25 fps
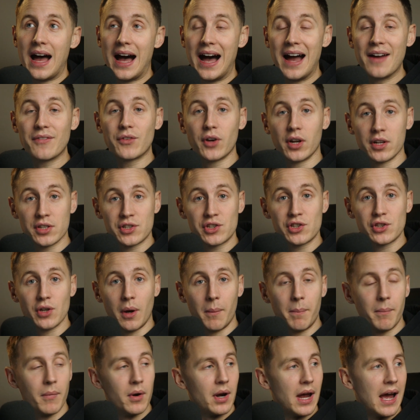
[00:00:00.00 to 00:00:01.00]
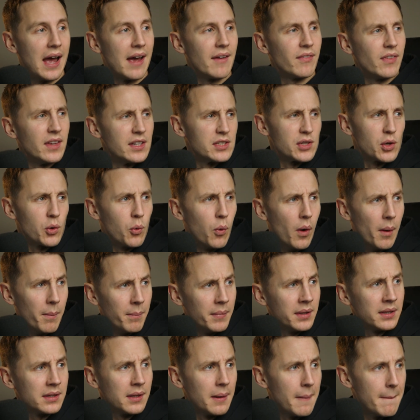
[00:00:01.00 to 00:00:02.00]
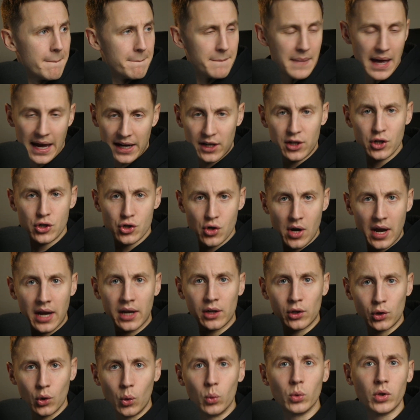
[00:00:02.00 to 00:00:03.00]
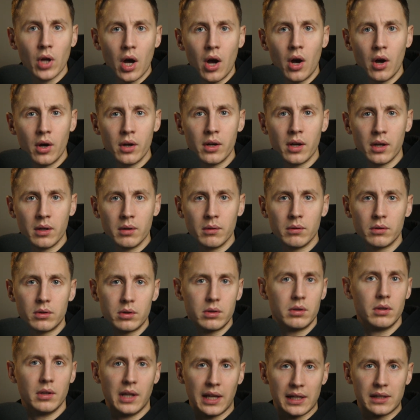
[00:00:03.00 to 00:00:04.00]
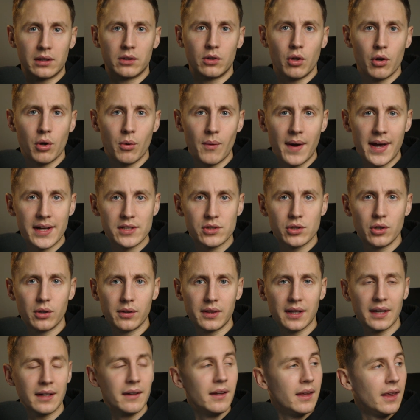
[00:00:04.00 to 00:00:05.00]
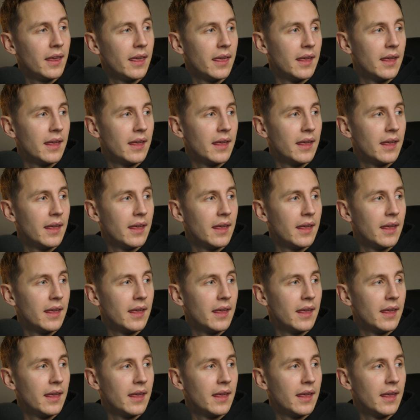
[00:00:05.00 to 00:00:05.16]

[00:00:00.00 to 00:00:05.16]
I've got a submarine, I have this equipment, I could try and go down and like do a rescue thing.